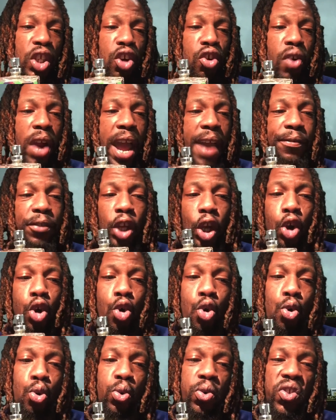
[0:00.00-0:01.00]
to craft a
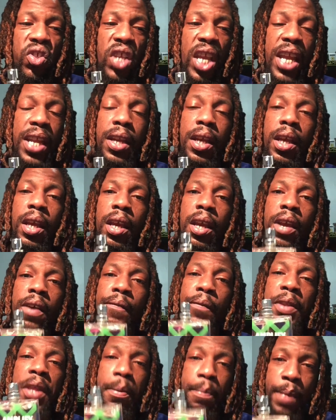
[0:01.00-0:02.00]
cool scent
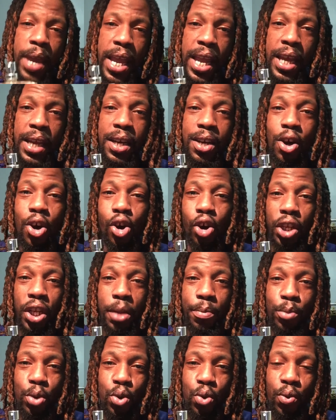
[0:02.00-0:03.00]
for the man on
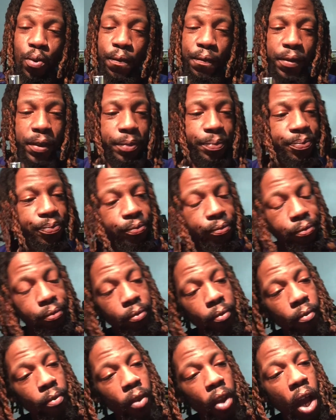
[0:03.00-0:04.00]
the move.
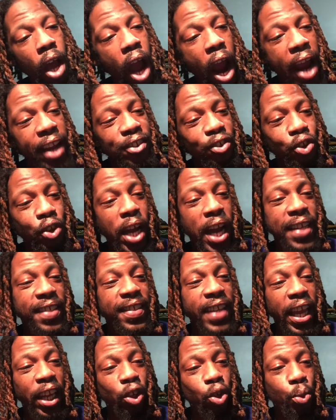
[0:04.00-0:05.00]
All right, so you got
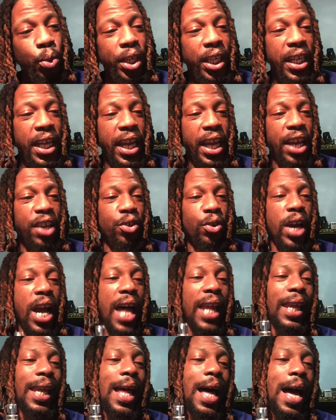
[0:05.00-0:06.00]
sandalwood in here, you
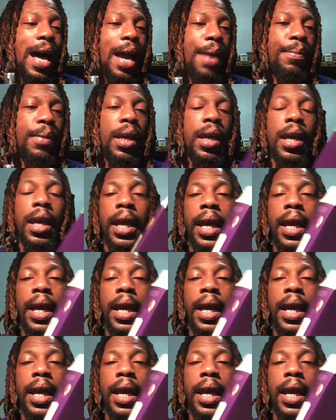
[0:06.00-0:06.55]
got lime